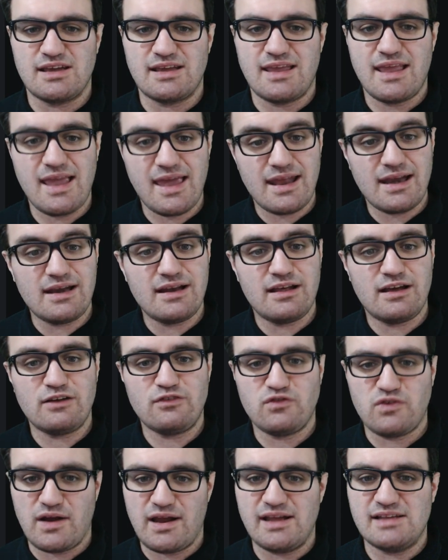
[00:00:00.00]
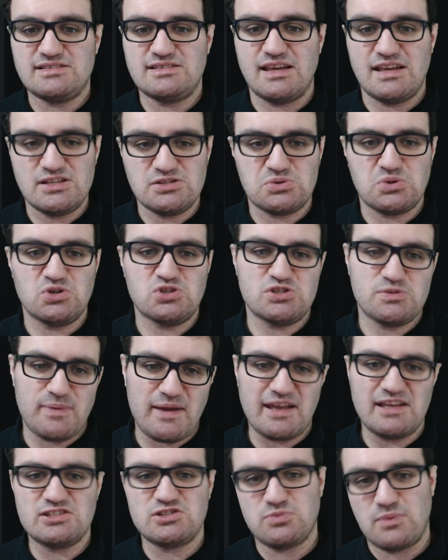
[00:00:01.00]
In Canada, France, Israel,
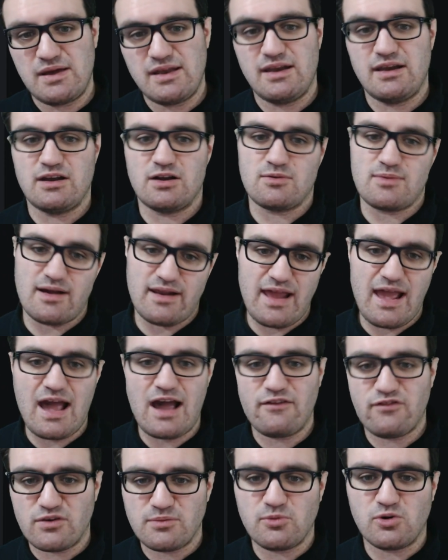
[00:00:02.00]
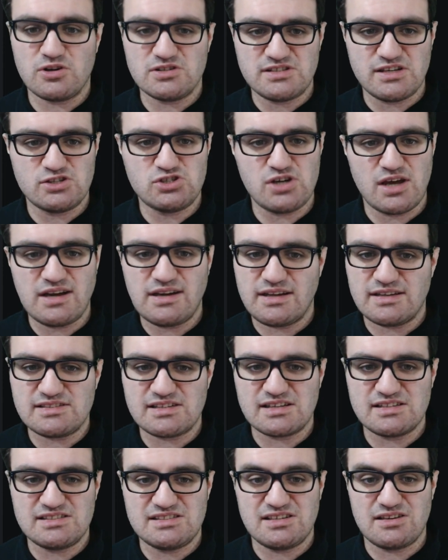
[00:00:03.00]
Spain, Sweden, around half or more say China
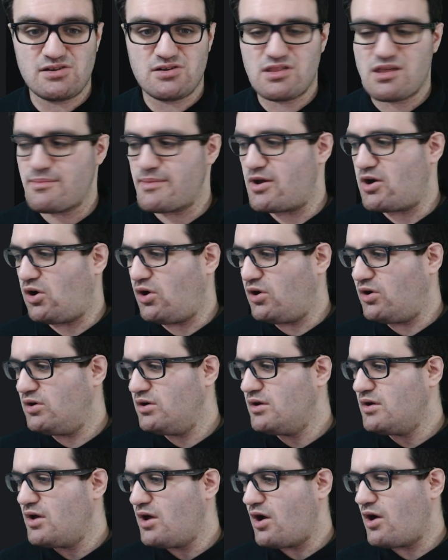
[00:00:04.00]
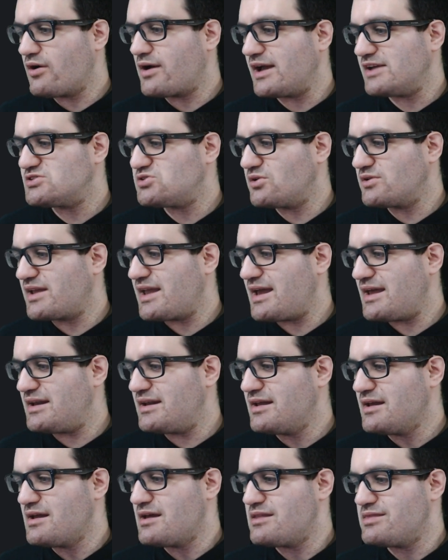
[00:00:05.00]
doesn't consider them at all. Okay, so
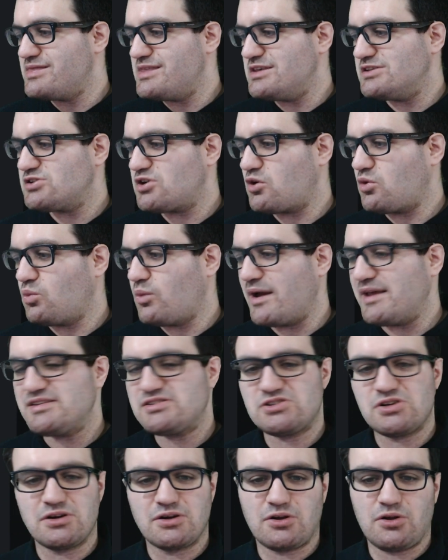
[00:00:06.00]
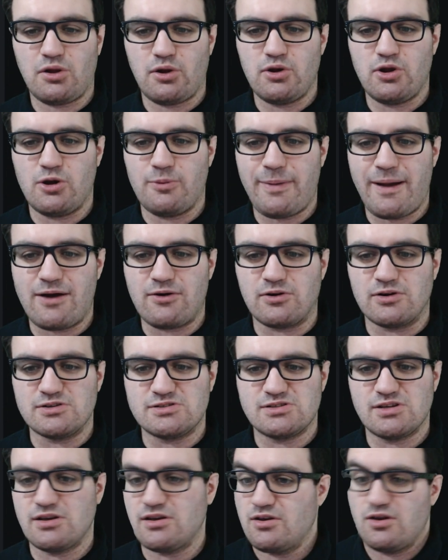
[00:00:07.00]
again, these are Western colonial
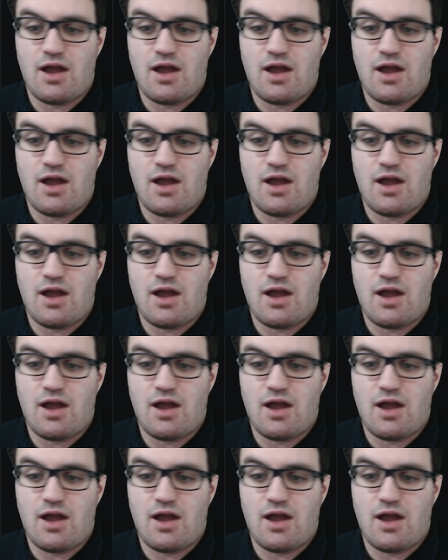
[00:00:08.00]
powers.